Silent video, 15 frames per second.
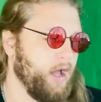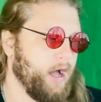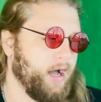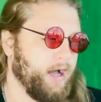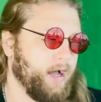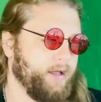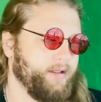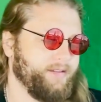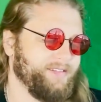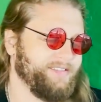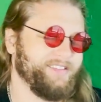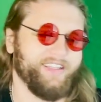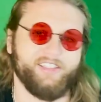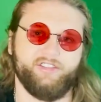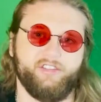
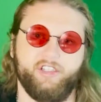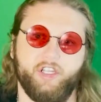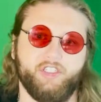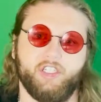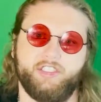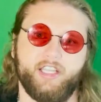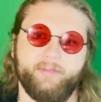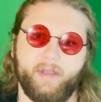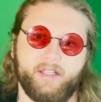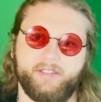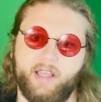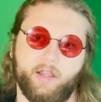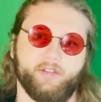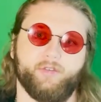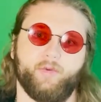It just didn't make
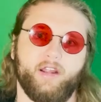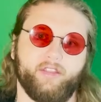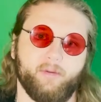sense, right?